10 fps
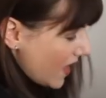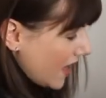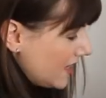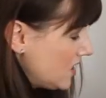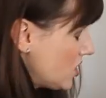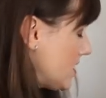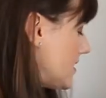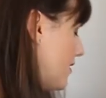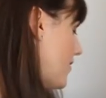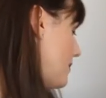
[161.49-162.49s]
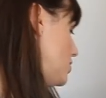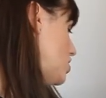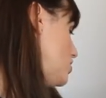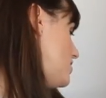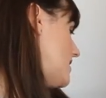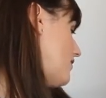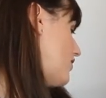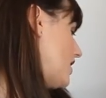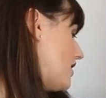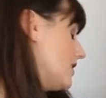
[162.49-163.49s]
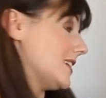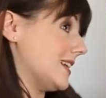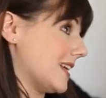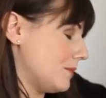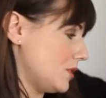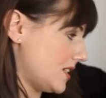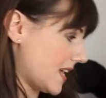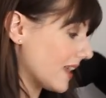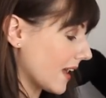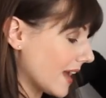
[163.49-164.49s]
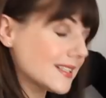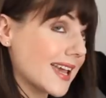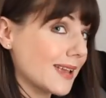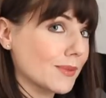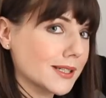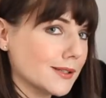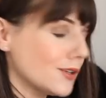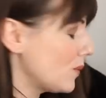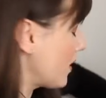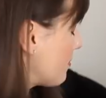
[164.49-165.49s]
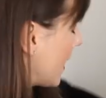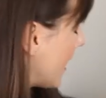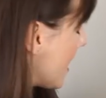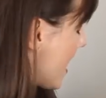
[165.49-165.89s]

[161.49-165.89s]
that is just, if I'm shooting for The Guardian, I take my Zuka with me,